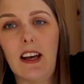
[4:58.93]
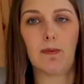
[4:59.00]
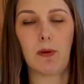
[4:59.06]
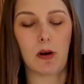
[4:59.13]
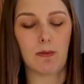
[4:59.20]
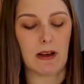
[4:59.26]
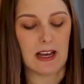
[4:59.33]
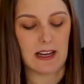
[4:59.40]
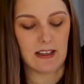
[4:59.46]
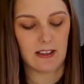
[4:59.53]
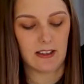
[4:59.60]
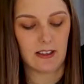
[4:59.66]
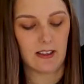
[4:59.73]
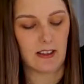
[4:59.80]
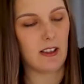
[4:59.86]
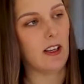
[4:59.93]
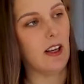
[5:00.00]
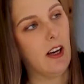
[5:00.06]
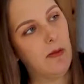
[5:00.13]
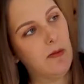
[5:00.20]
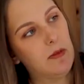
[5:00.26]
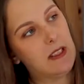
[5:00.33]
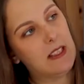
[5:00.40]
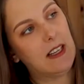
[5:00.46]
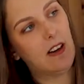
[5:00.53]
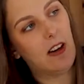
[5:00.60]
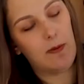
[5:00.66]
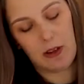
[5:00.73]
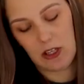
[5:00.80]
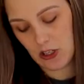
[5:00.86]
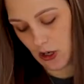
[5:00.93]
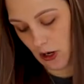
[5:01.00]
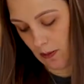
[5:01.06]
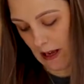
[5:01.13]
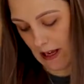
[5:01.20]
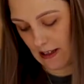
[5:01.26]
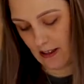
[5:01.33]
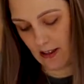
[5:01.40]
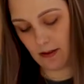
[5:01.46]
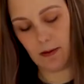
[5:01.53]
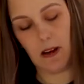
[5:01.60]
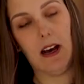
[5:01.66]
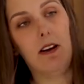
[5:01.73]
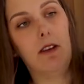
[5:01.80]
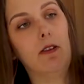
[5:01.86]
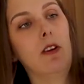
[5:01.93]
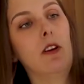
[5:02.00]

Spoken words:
bottom end was in line with the top end as well.